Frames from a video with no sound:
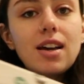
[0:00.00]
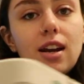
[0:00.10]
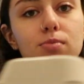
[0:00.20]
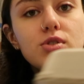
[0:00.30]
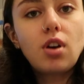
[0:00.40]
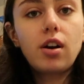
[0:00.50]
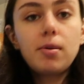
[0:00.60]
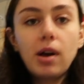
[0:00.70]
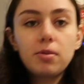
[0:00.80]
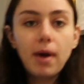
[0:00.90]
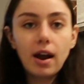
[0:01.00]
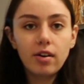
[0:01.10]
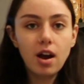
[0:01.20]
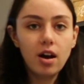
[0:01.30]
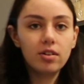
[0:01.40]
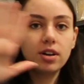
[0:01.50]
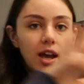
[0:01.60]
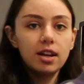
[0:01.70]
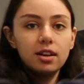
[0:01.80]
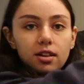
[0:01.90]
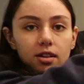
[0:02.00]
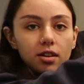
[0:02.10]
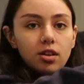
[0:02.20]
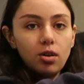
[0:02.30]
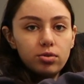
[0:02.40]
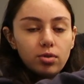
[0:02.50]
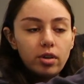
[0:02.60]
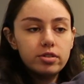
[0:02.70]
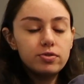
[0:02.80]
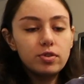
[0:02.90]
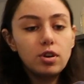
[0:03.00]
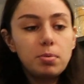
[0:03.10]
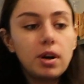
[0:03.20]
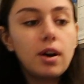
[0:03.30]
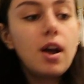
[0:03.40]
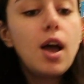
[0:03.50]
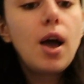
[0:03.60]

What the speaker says: And I'm sorry about the background. I need to go through all this food up here.